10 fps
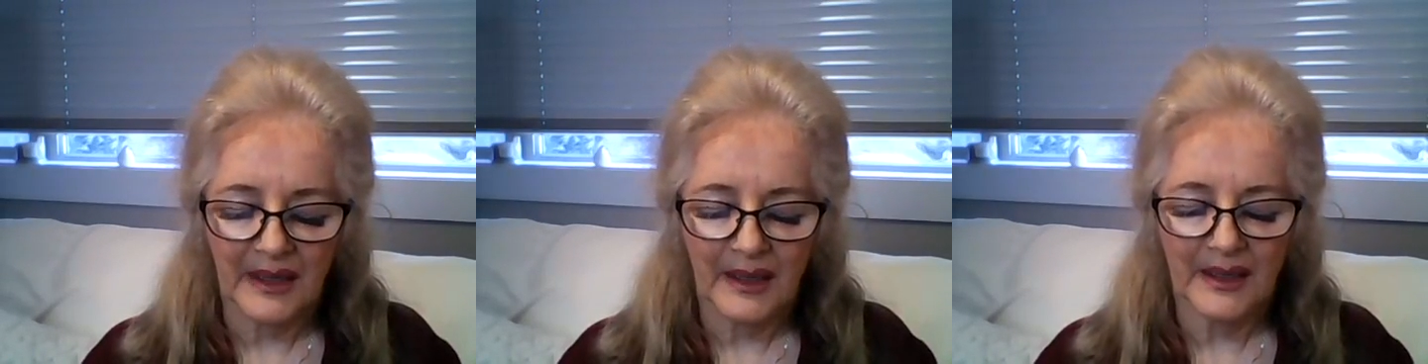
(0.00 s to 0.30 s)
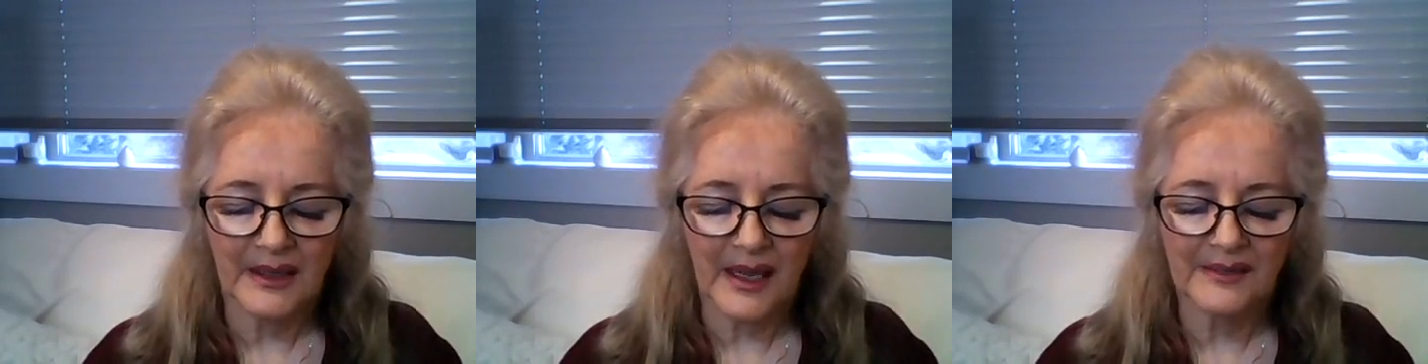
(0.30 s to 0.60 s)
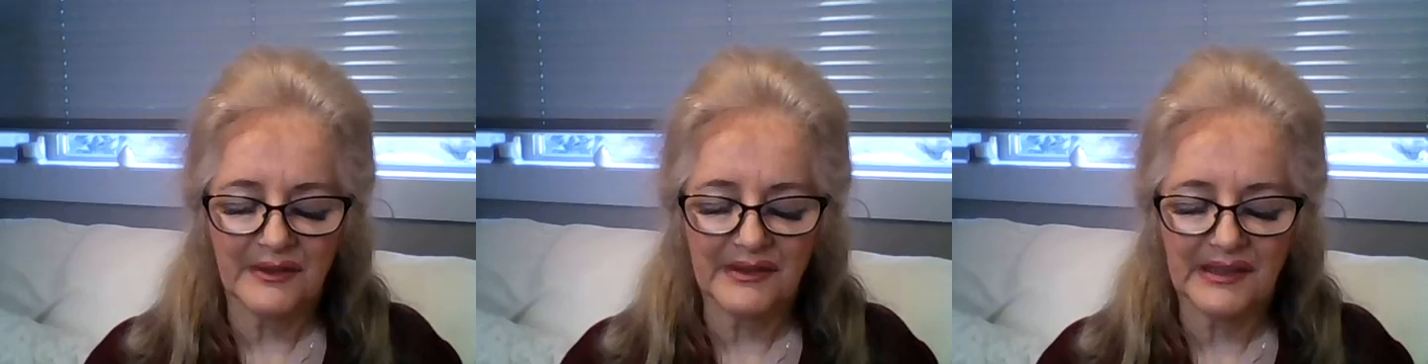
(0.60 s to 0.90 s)
And
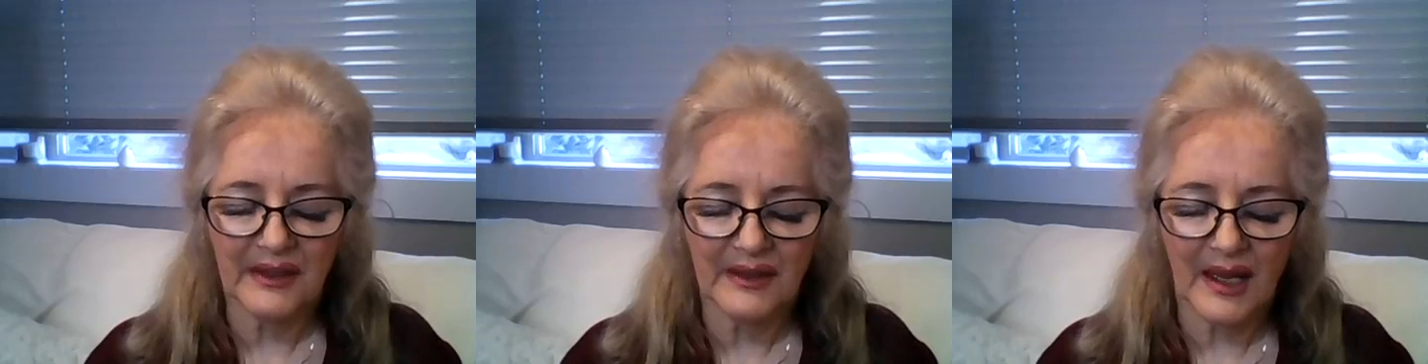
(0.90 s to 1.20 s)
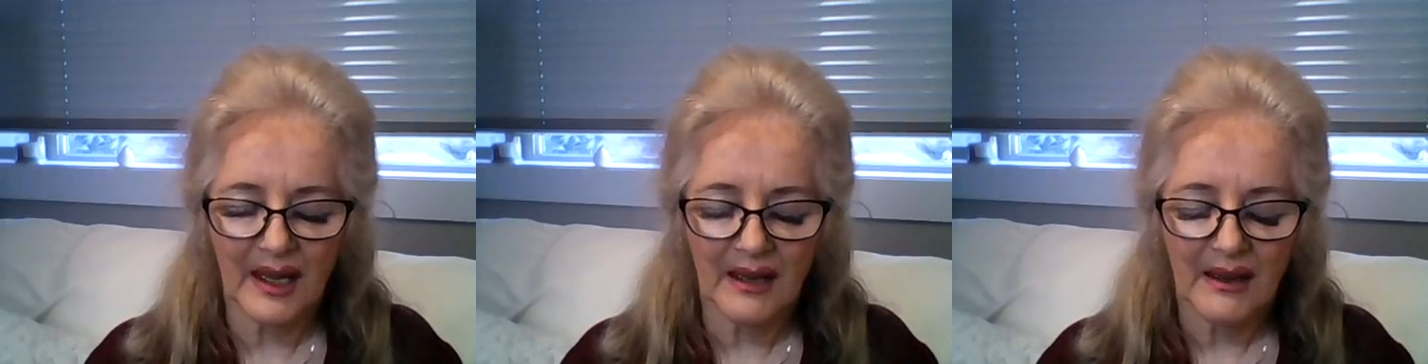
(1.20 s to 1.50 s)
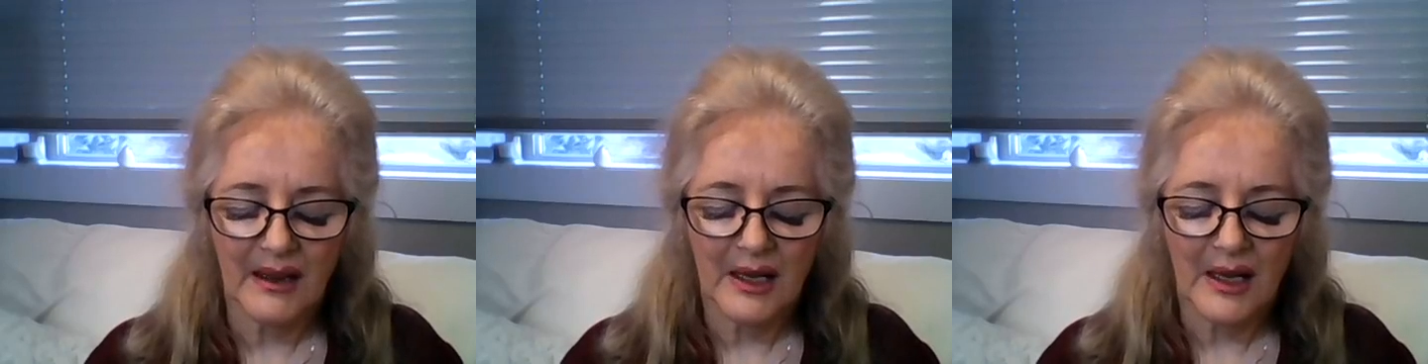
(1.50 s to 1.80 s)
as you sit there,
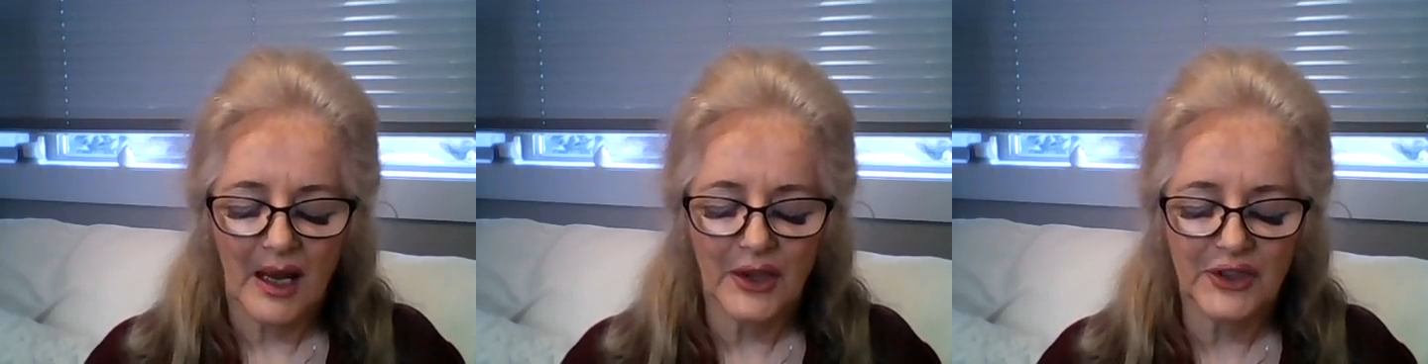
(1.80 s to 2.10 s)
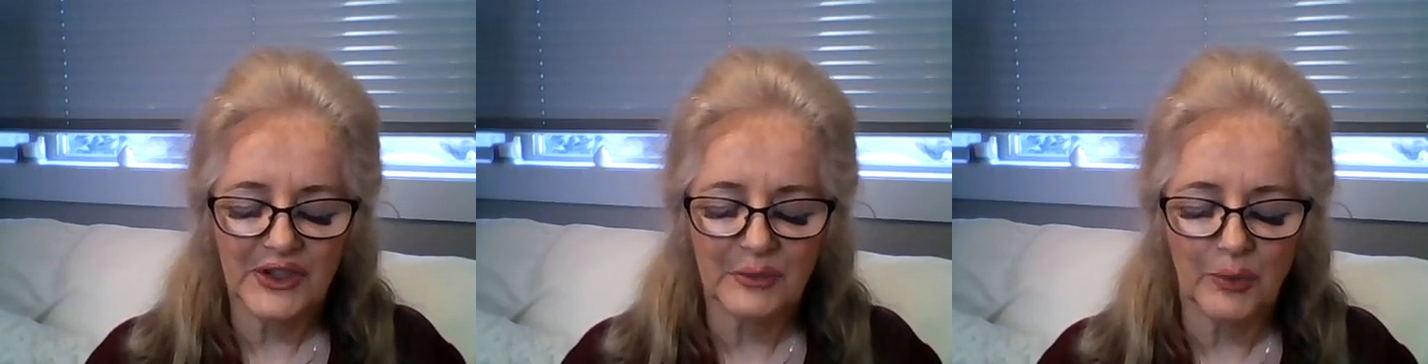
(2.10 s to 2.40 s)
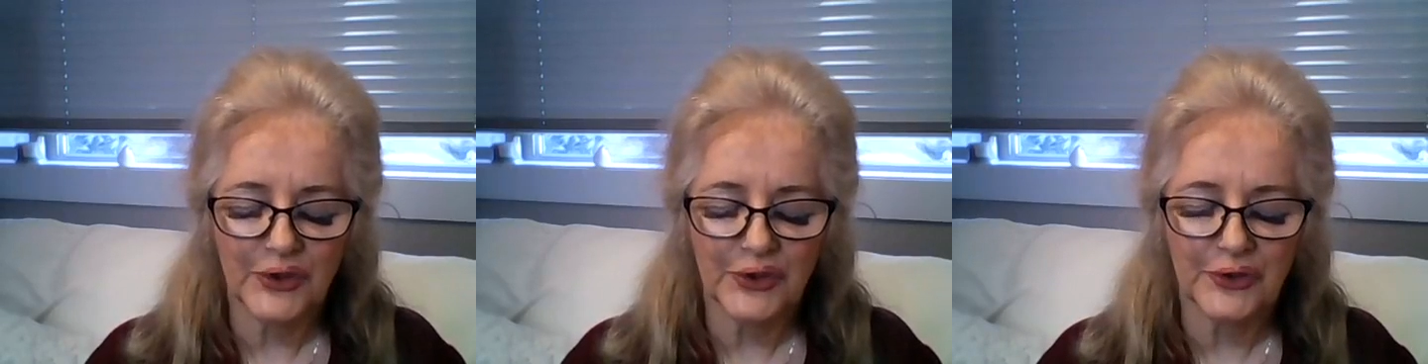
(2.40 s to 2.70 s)
I just
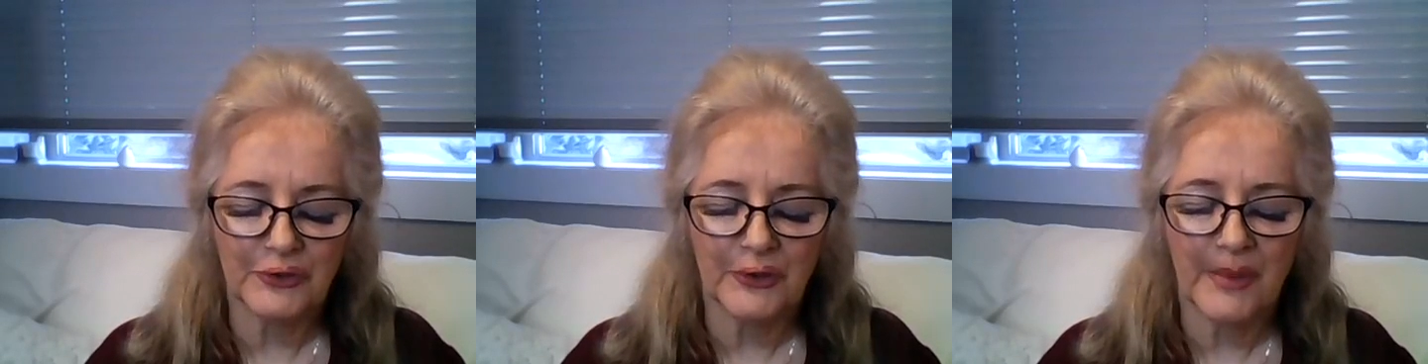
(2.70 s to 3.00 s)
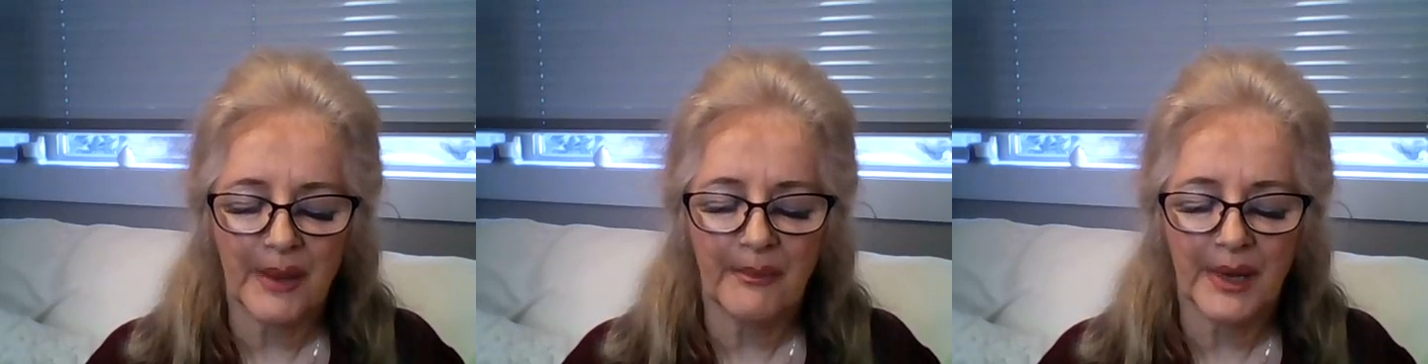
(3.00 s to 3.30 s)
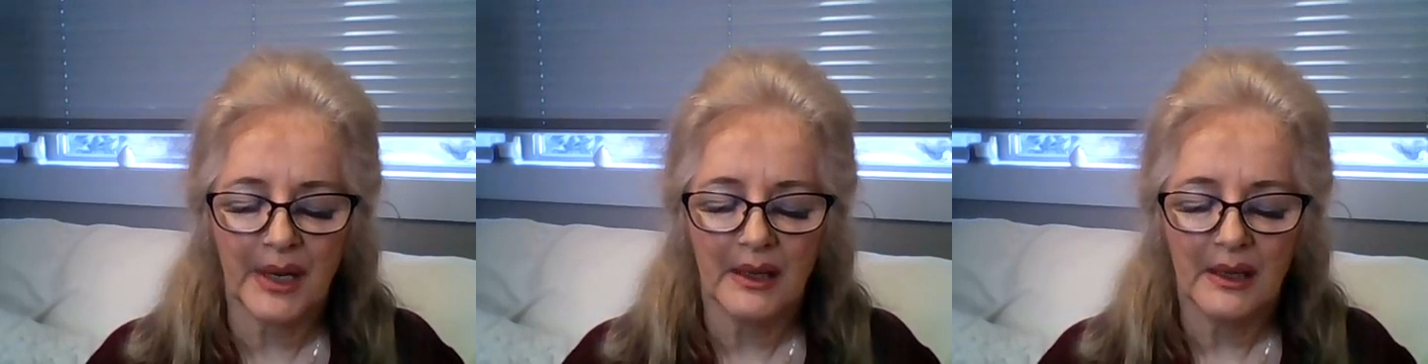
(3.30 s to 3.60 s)
want you to
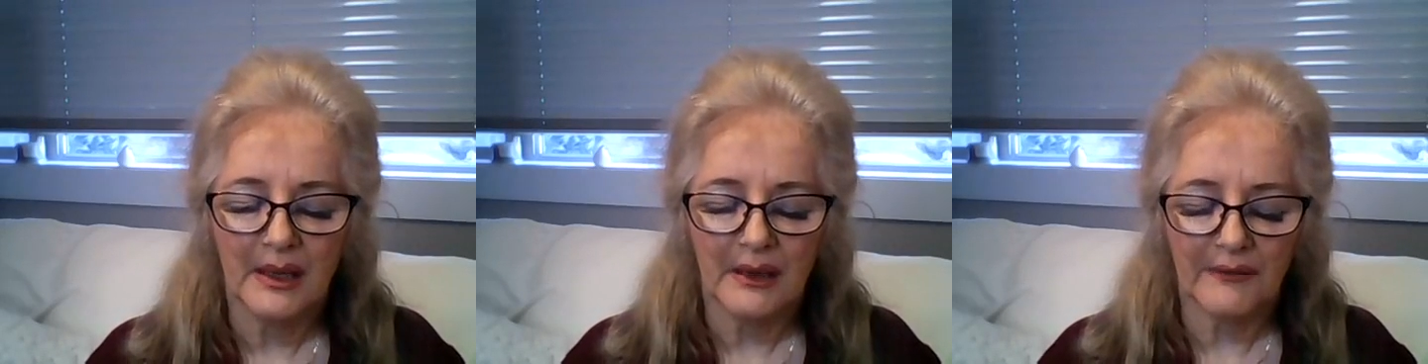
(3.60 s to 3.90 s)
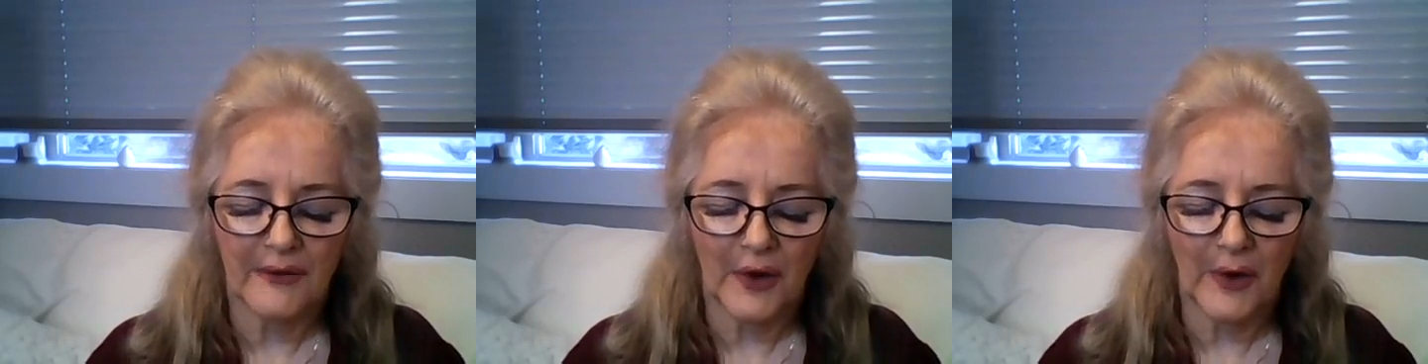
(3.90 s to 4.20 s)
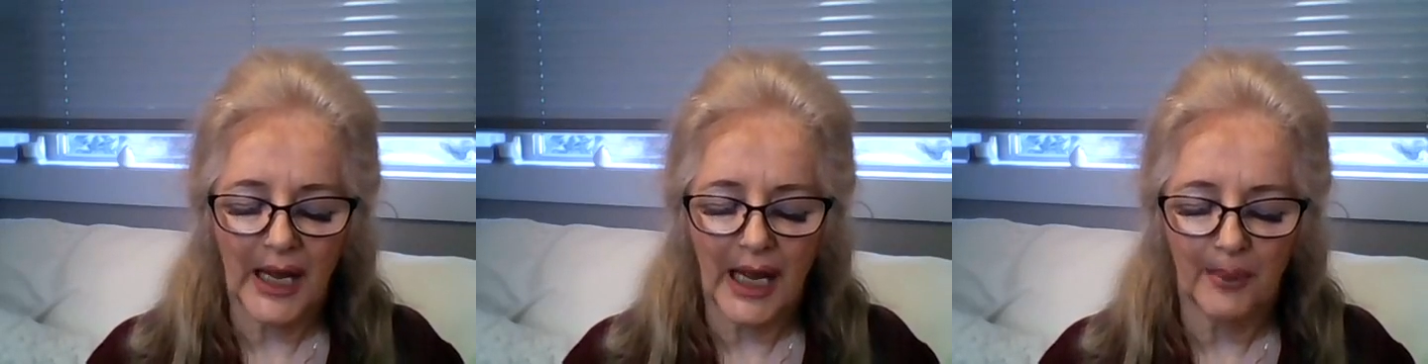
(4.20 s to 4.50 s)
remember a very
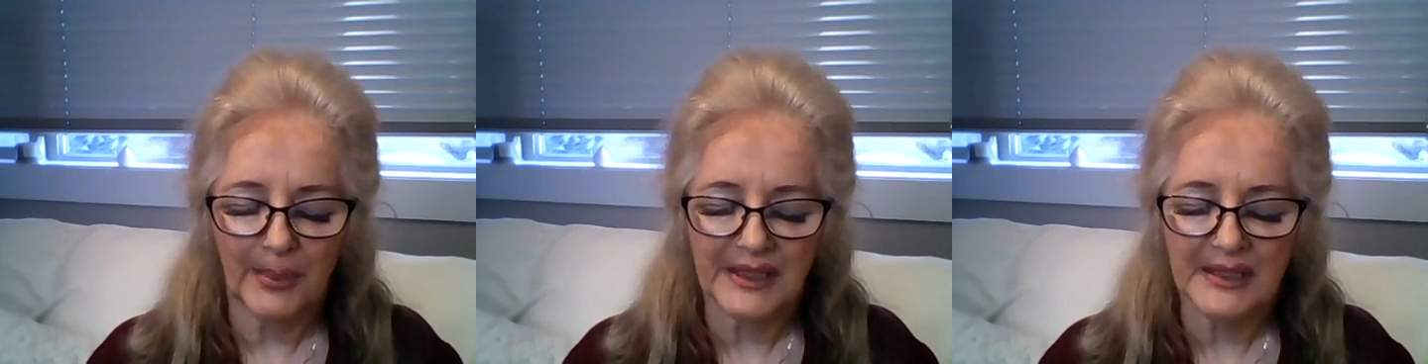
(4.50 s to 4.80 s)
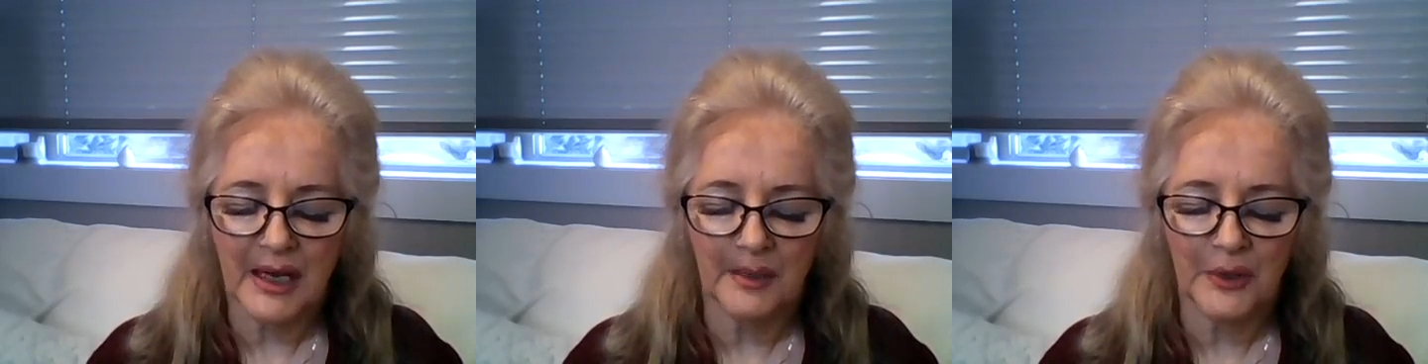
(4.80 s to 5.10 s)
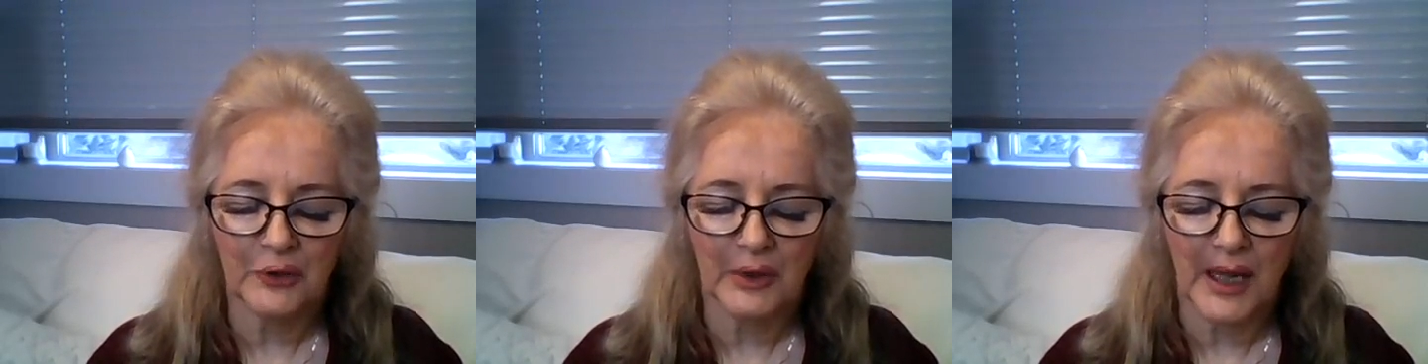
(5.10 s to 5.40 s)
happy time in
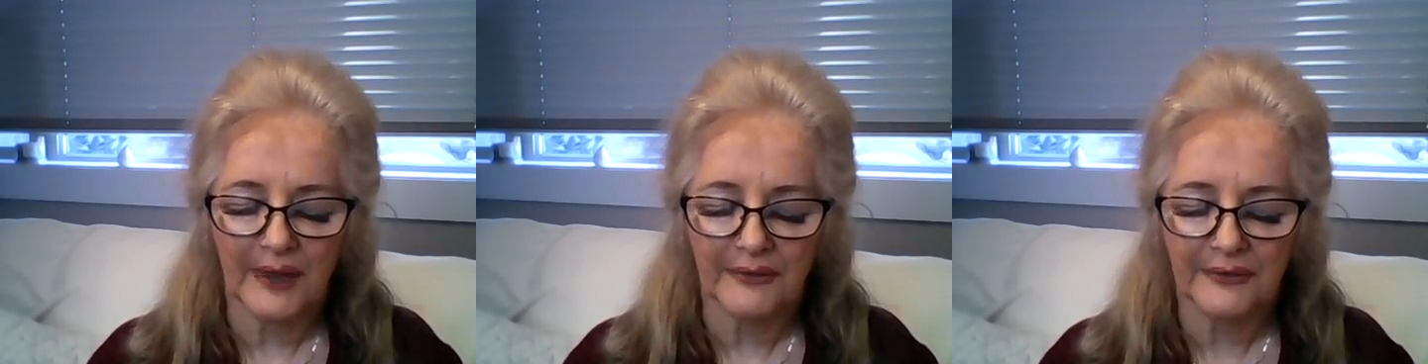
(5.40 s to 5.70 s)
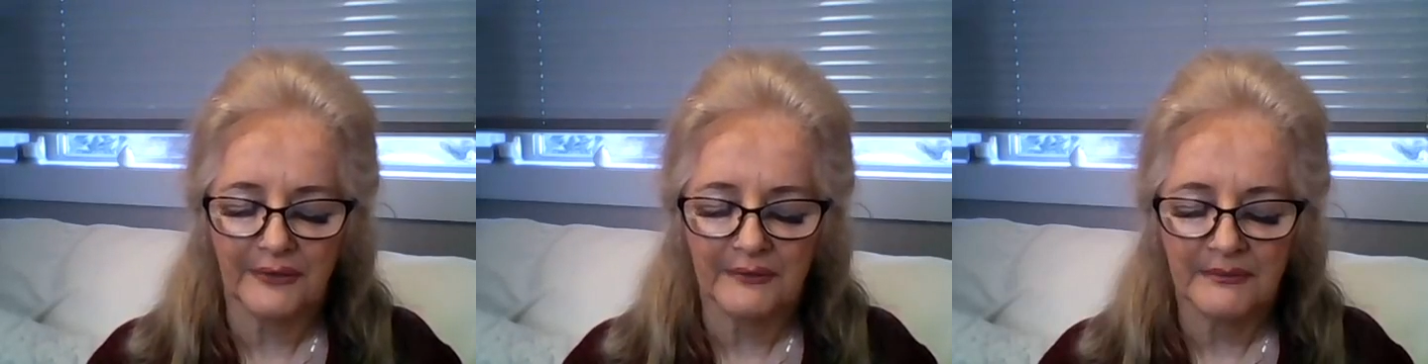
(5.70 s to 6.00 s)
your life,